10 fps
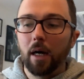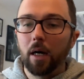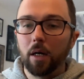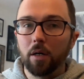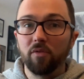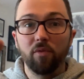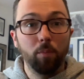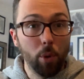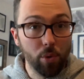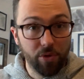of
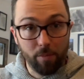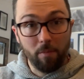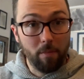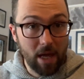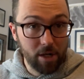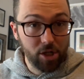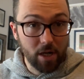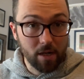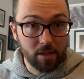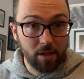both managing
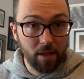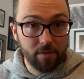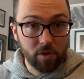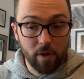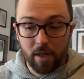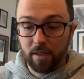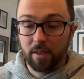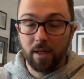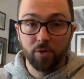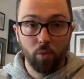oxidative stress
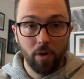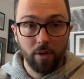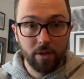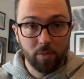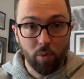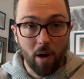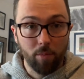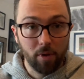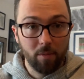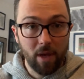as well as
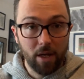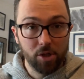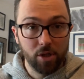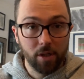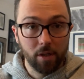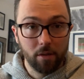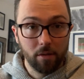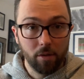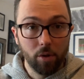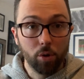properly managing
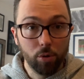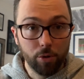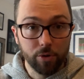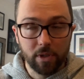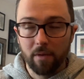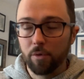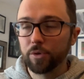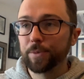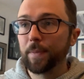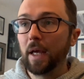glucose
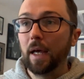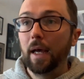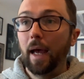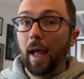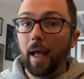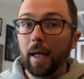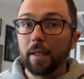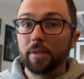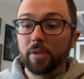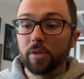levels.
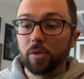And